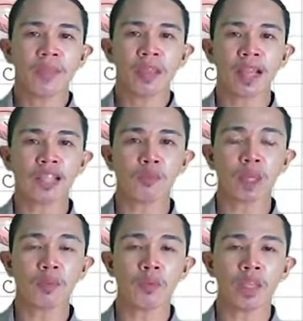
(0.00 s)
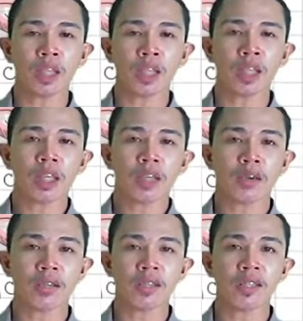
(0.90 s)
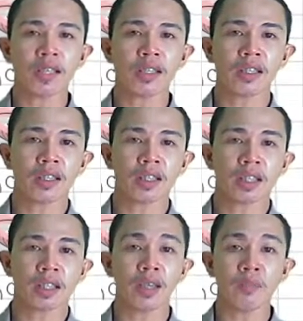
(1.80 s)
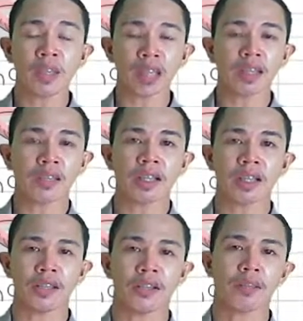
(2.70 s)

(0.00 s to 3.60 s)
as when we consider the mean earlier.